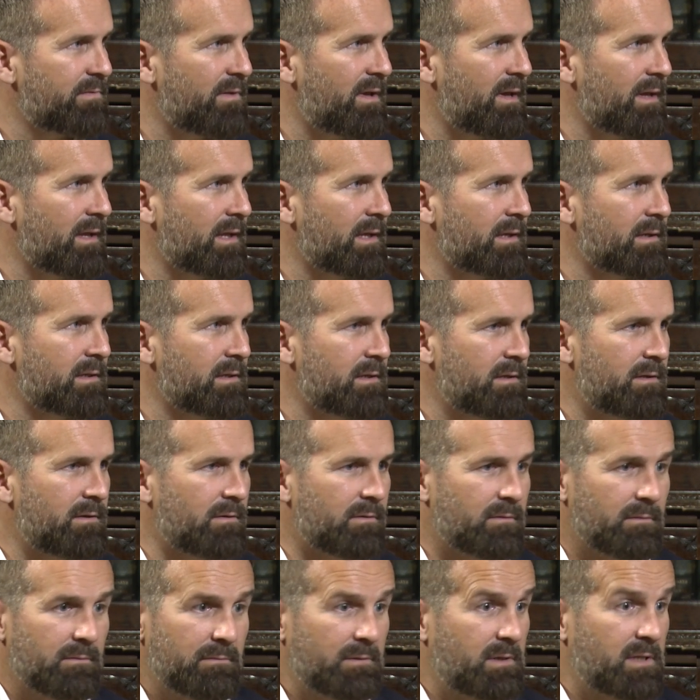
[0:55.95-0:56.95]
and
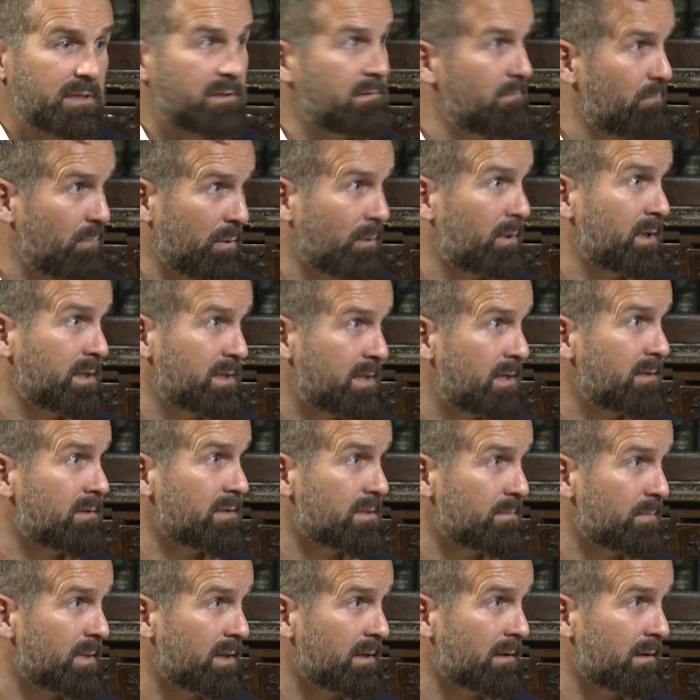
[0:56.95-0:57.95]
will continue to be.